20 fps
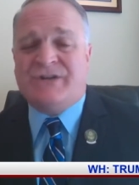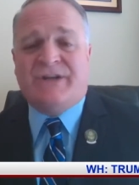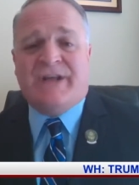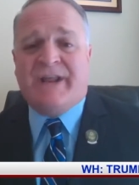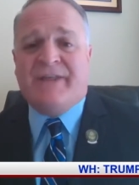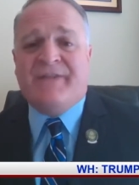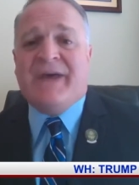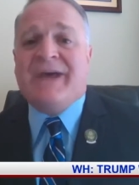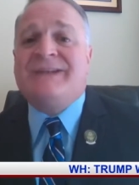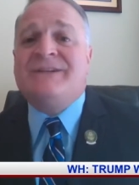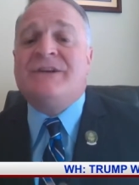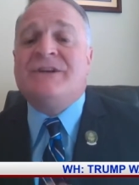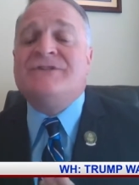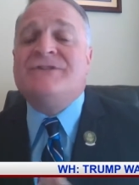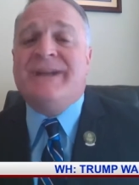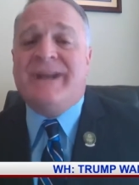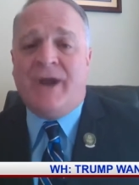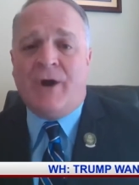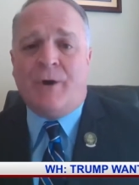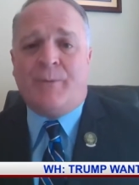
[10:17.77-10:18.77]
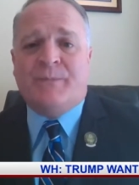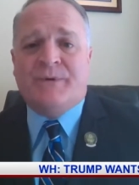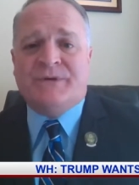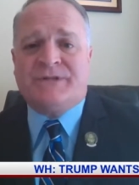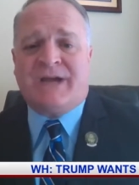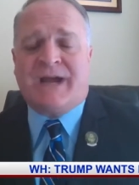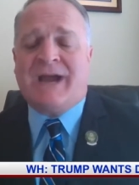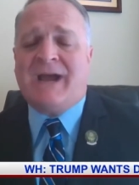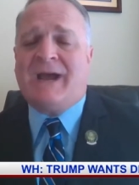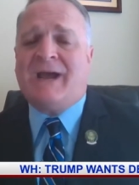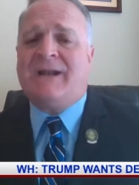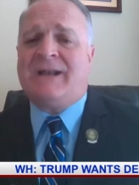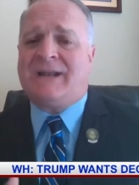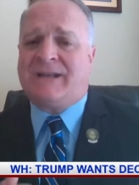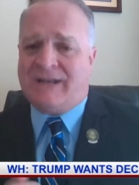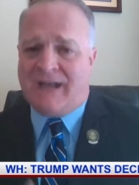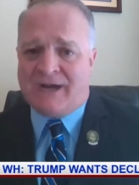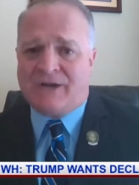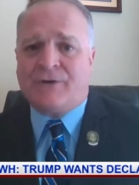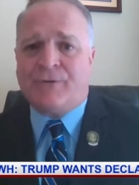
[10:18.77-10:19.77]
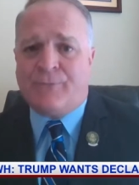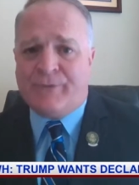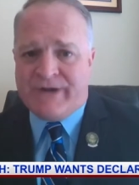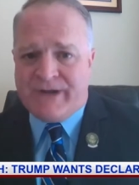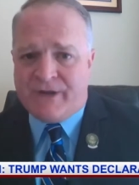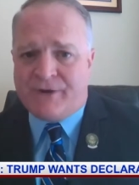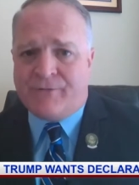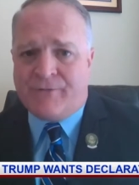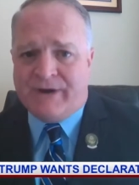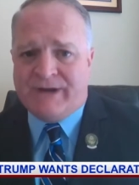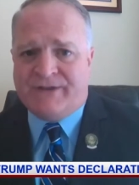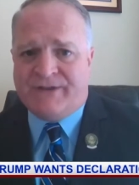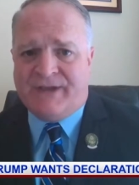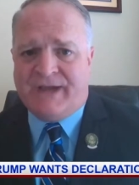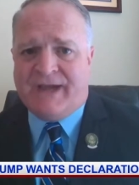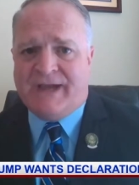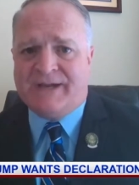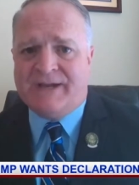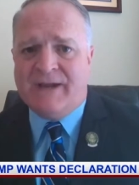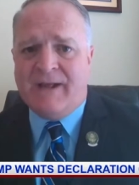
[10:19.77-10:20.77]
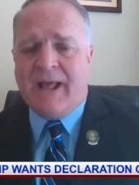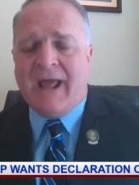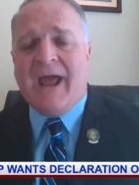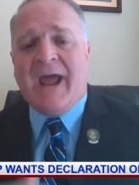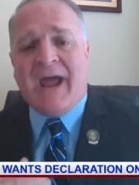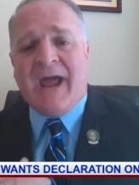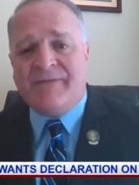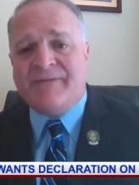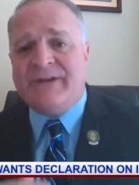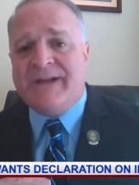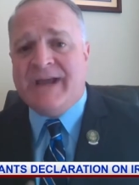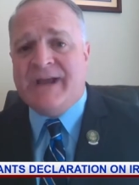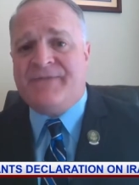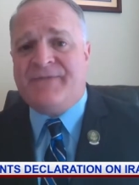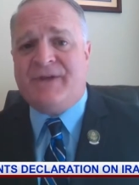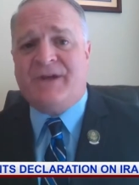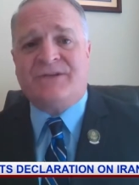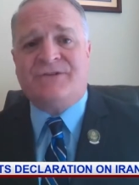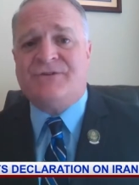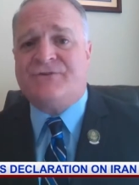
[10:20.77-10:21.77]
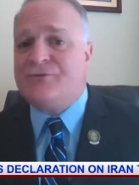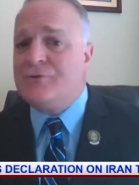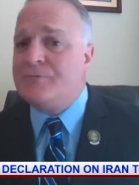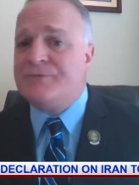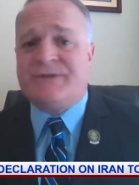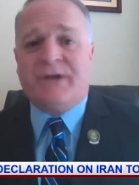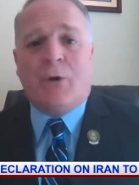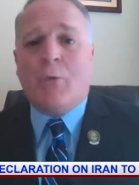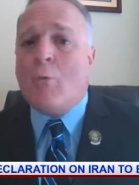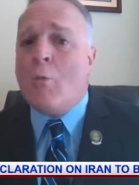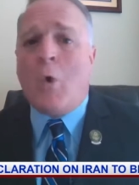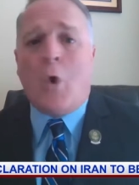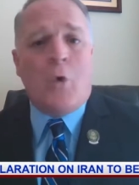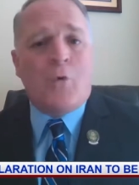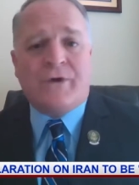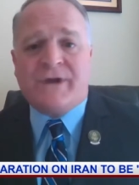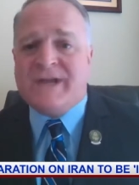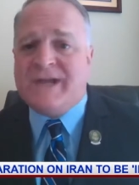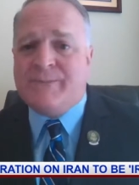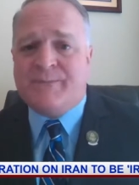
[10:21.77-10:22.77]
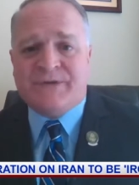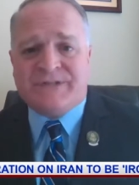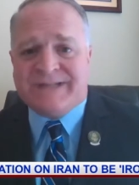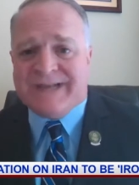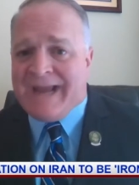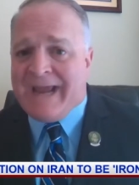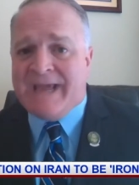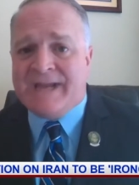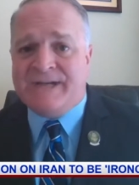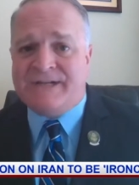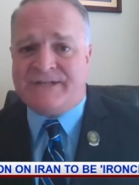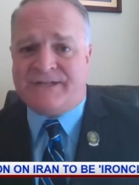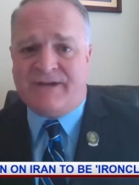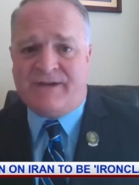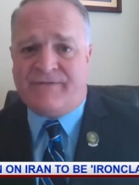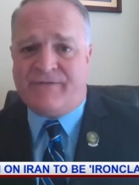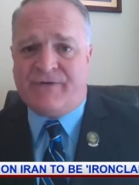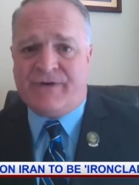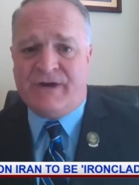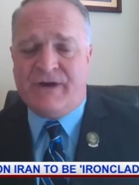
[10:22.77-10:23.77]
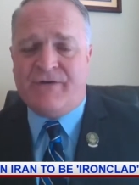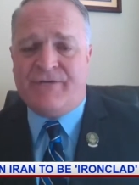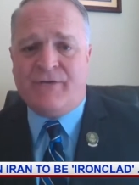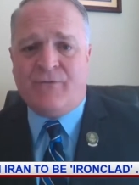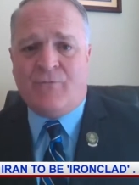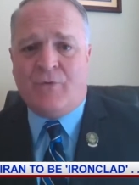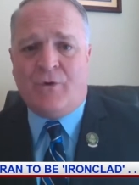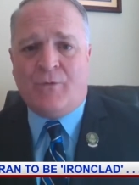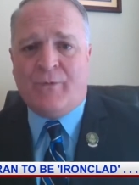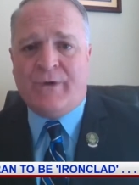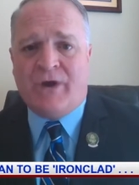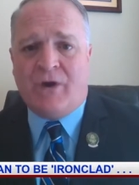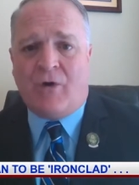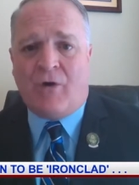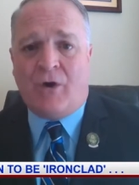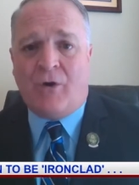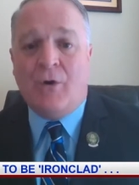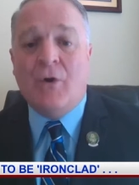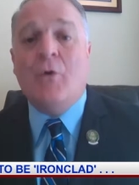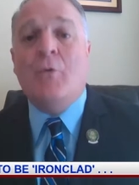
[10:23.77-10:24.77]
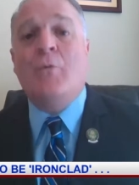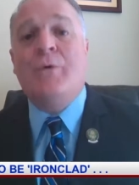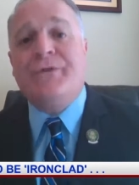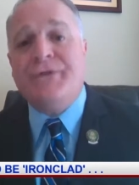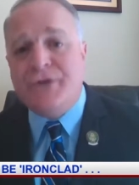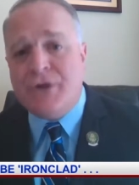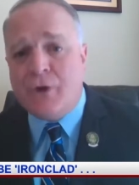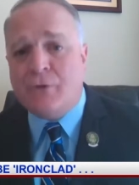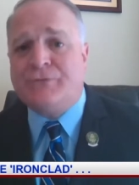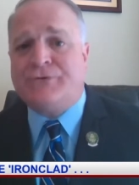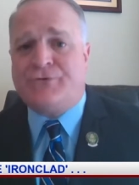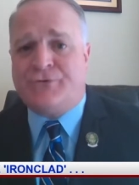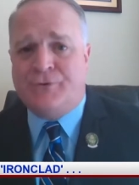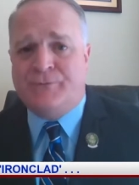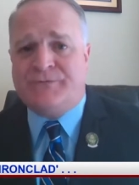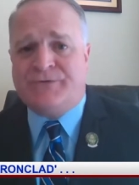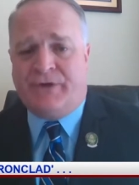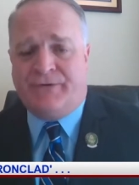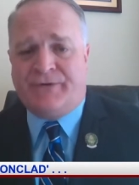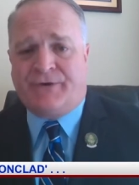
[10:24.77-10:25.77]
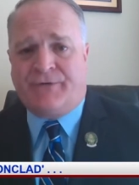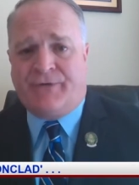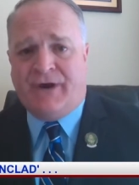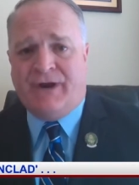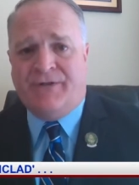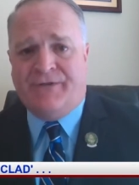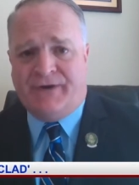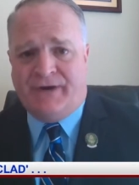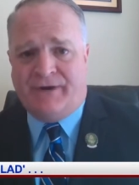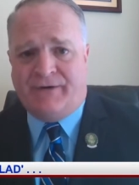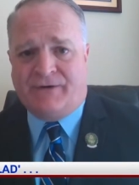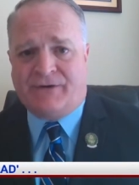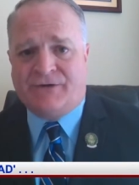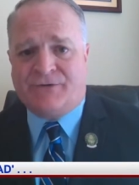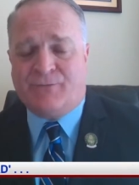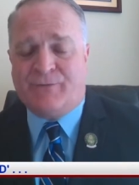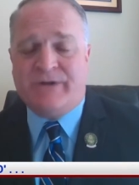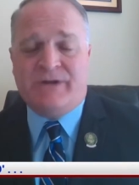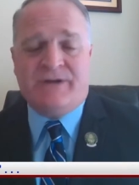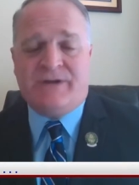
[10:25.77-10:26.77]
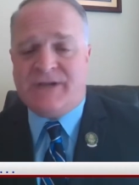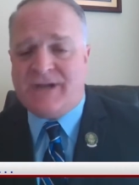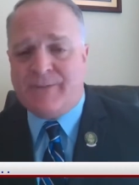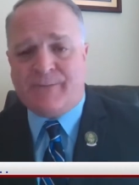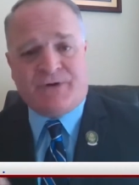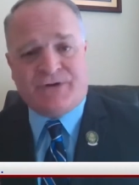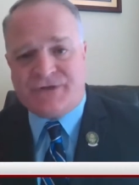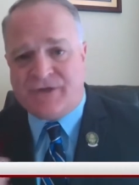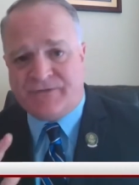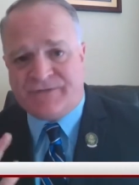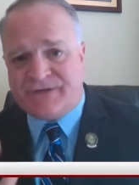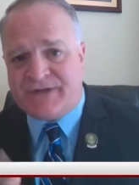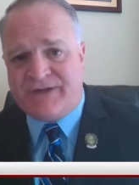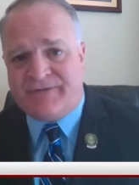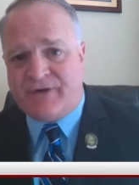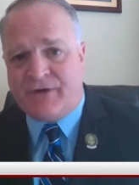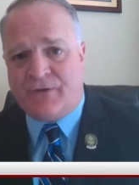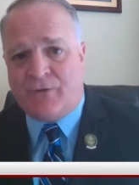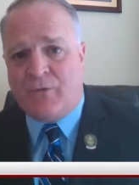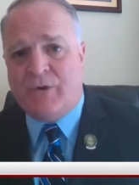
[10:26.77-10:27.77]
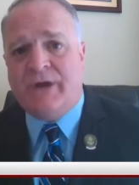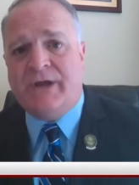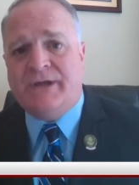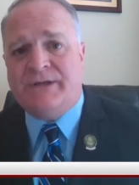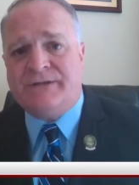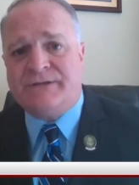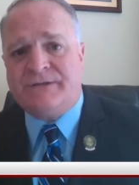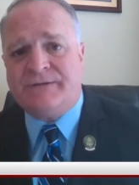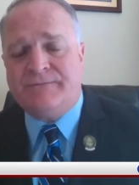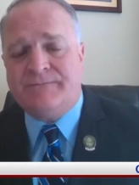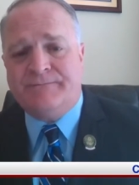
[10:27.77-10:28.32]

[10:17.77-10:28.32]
And that doesn't help us. I, I'd like to reiterate that. Having hmm. 8,000 troops won't keep us any safer here than what we are with no troops on the ground there because we keep ourselves safe other ways.